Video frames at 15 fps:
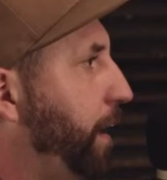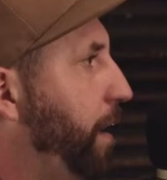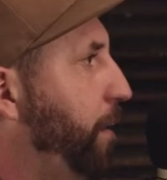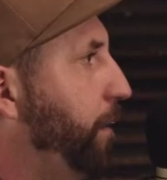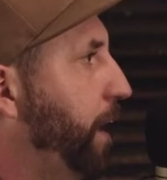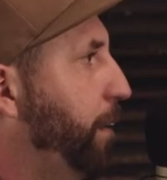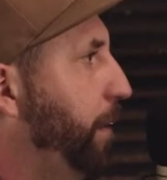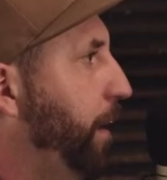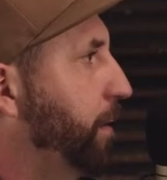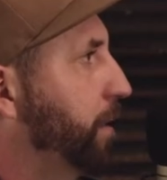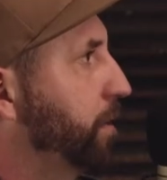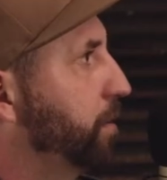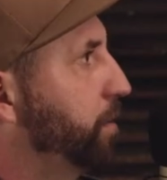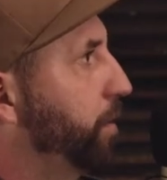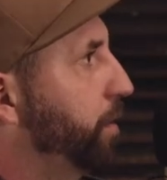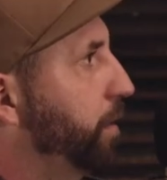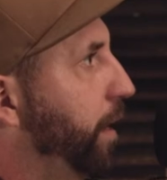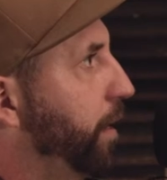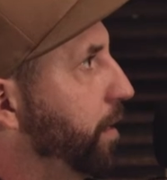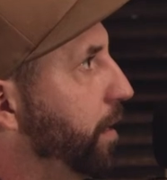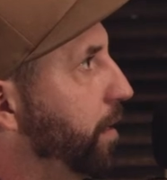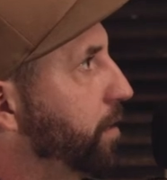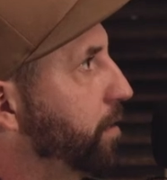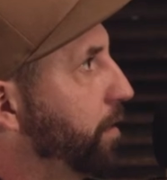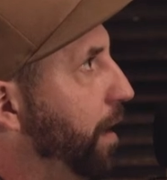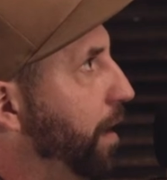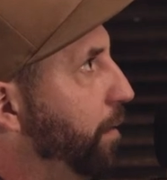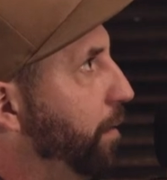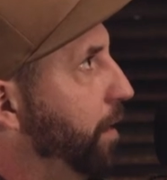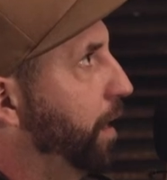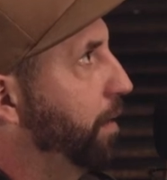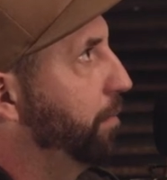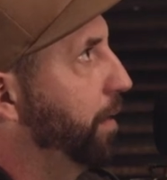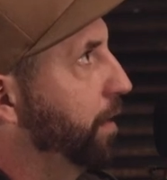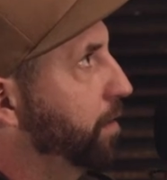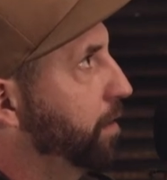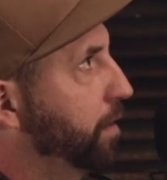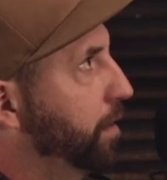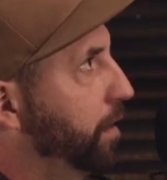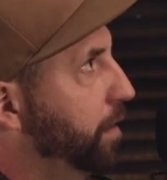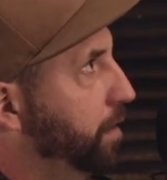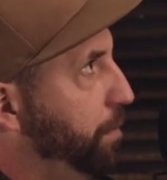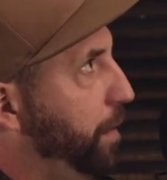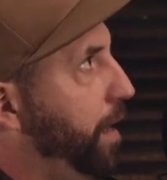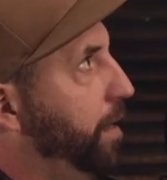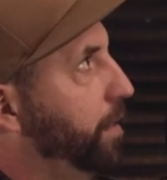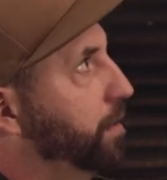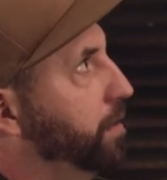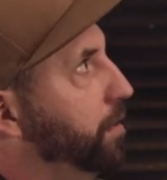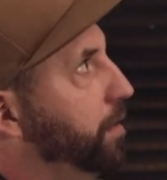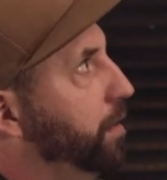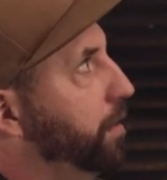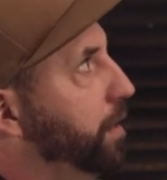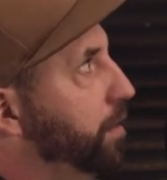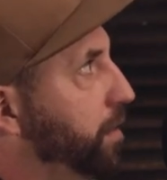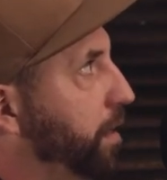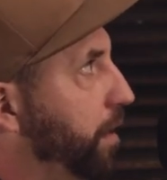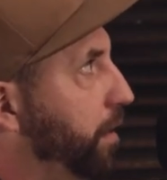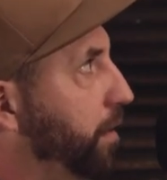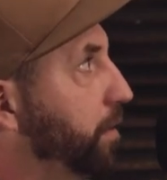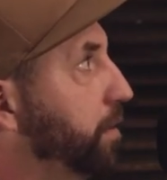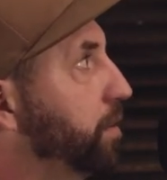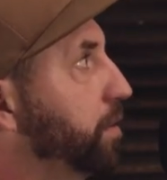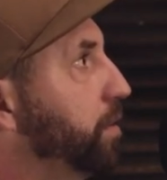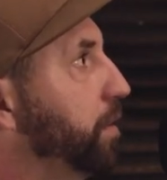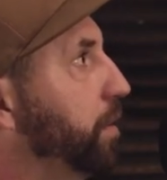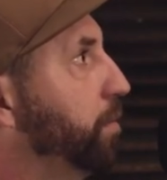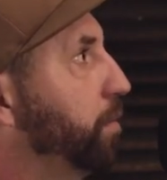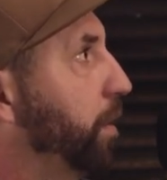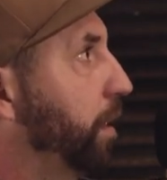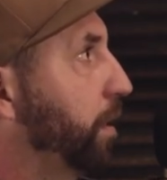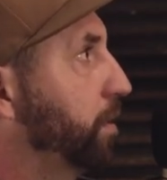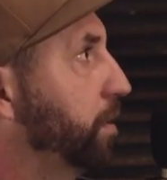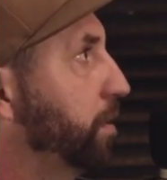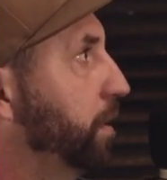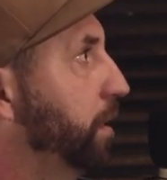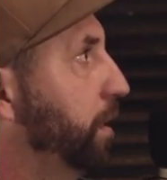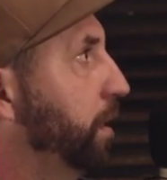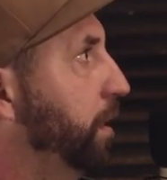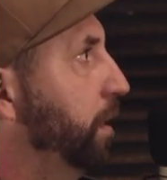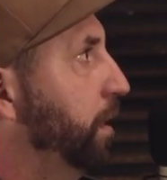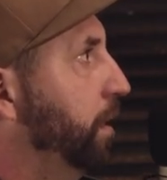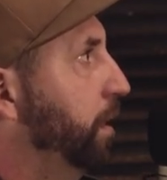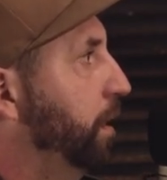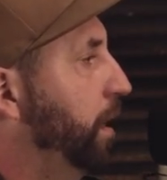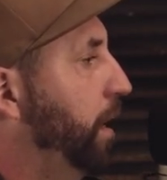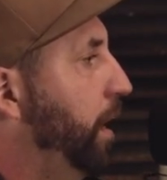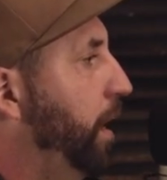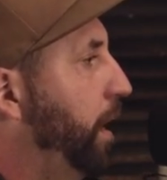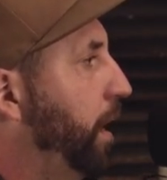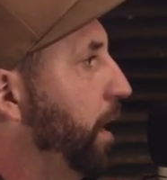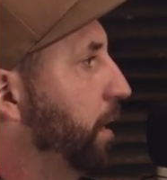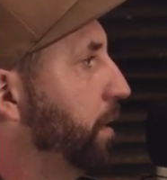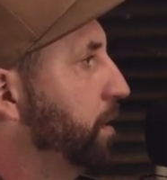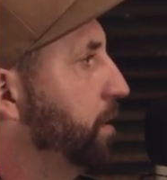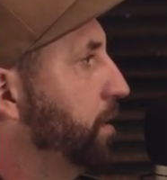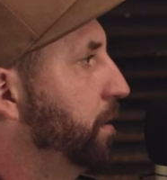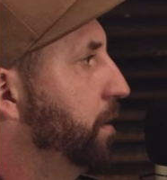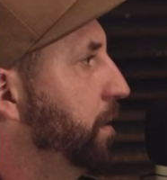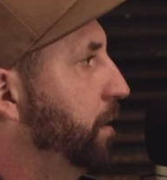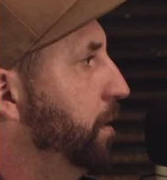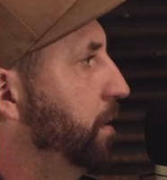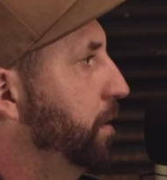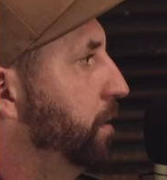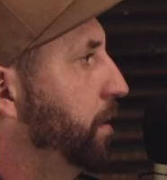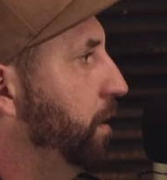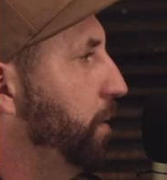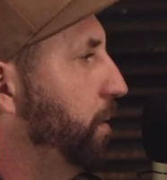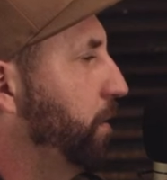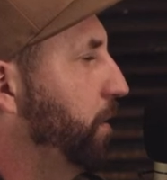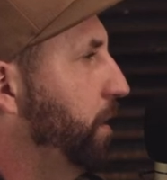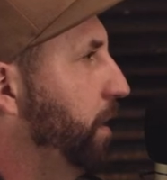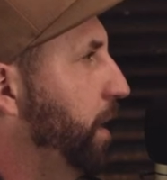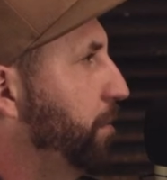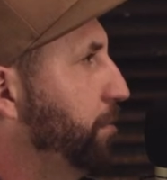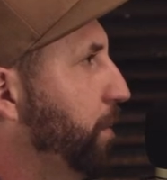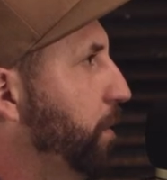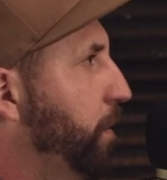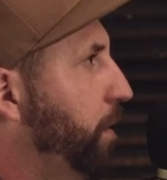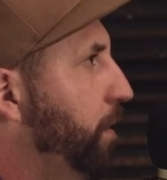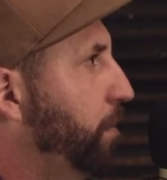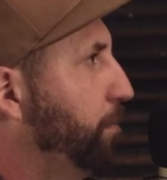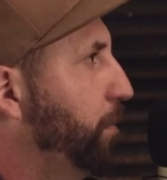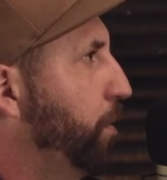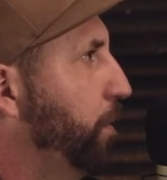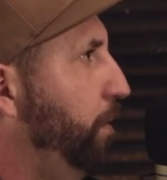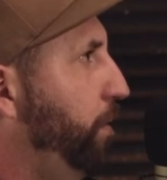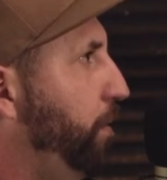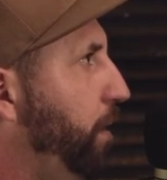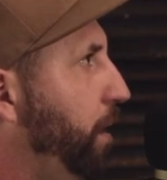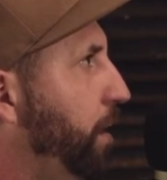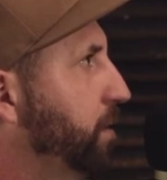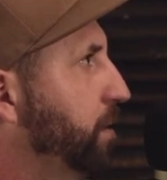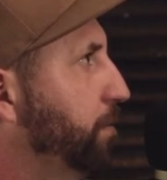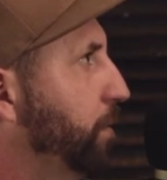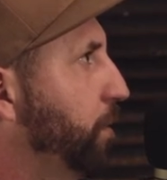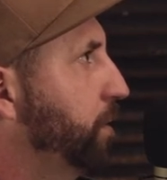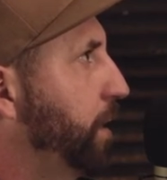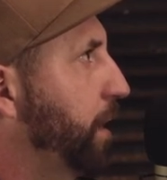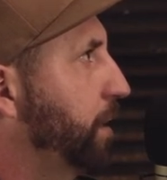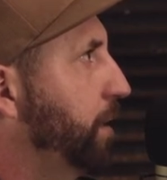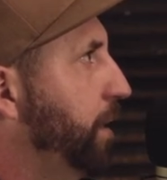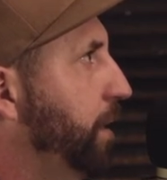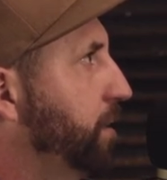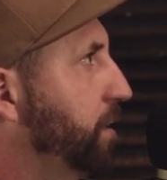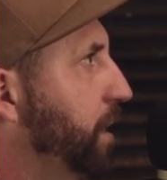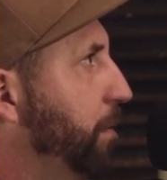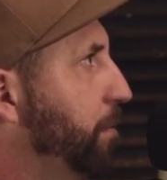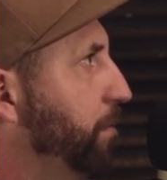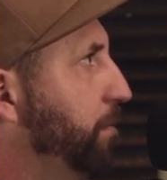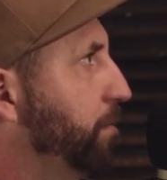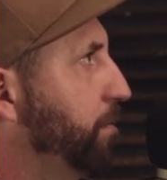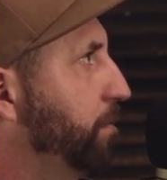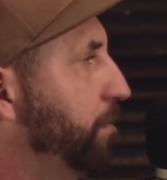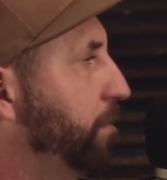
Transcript: like, how could I make this look like this, or how can I mix these paints and these colors so it works? And then you learn like more more things and more techniques come